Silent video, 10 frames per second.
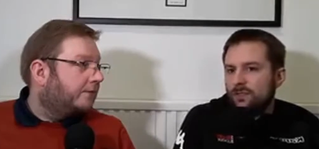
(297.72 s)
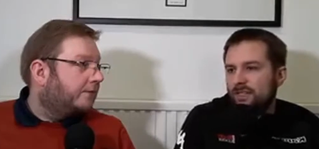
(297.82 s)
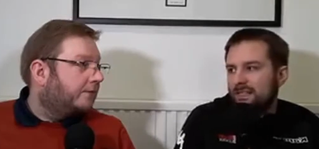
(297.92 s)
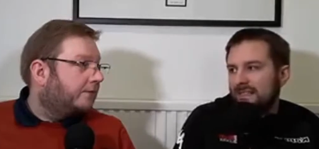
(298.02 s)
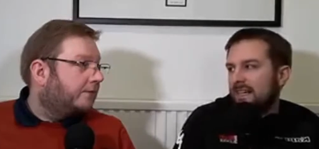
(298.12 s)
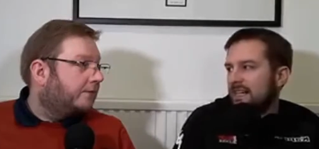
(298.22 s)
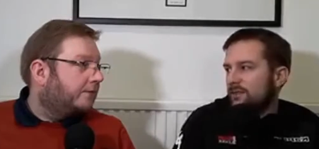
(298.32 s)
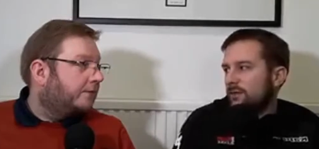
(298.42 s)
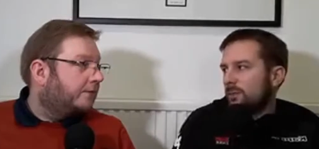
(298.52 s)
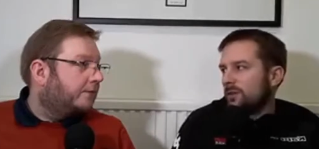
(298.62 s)
Speaker 1: some of theirs
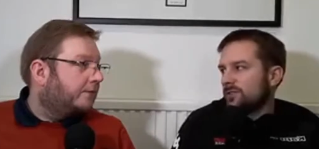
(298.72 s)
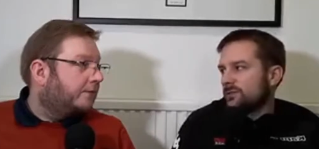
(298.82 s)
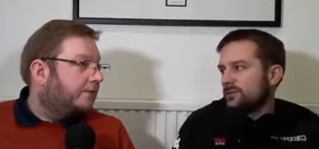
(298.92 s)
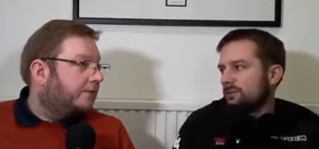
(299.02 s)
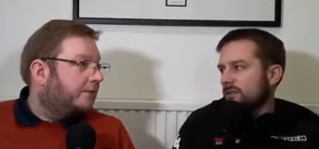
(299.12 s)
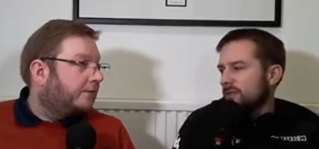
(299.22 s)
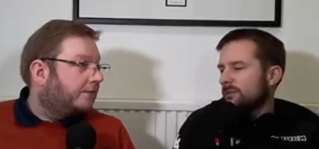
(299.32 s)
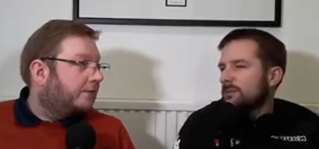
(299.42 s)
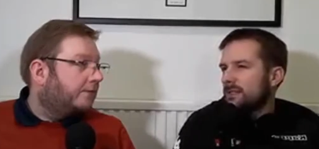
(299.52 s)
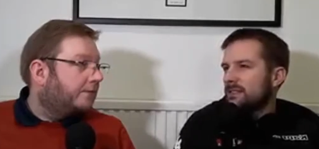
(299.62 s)
live if possible.
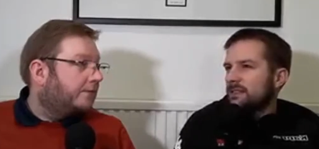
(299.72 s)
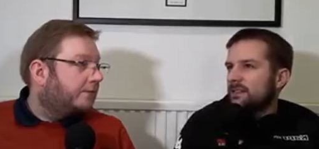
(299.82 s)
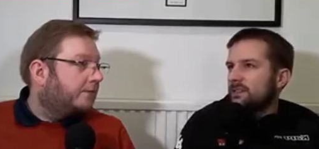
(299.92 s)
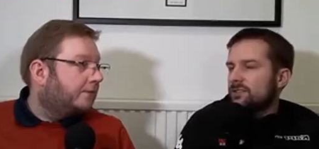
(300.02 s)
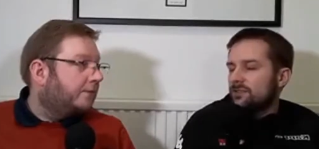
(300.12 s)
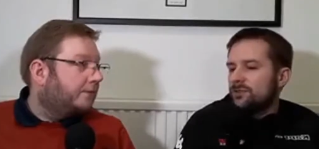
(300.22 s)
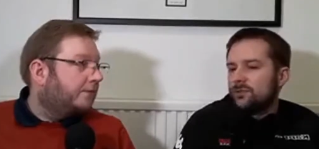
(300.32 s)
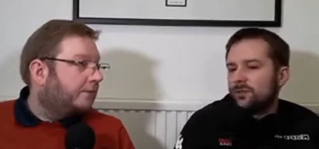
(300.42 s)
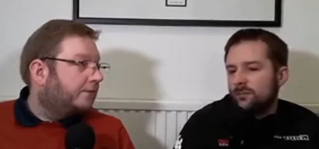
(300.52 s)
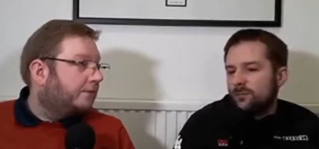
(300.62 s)
Um, especially, I think the
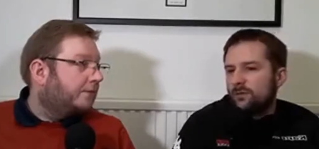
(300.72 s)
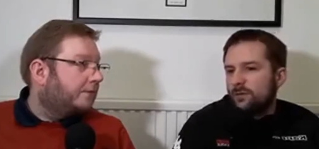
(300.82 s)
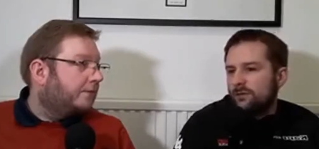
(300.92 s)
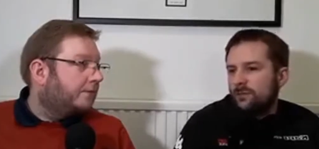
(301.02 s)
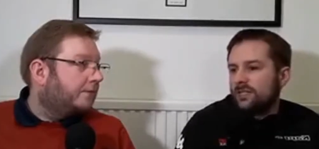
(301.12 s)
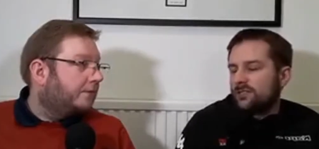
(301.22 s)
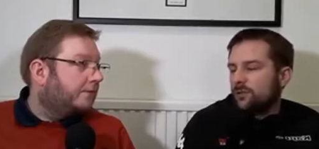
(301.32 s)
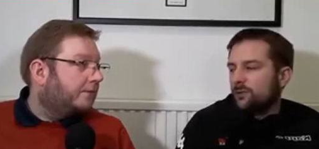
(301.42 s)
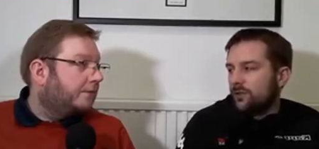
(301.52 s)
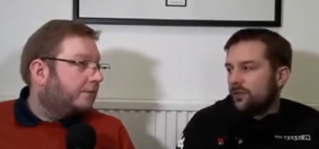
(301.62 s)
Toulouse one, and we've have been
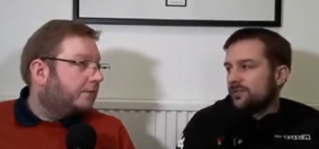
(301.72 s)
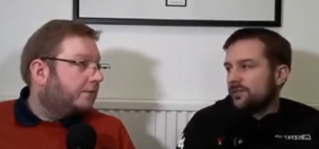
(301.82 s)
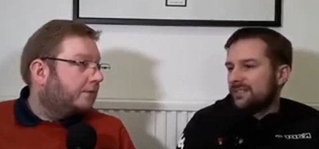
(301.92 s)
told not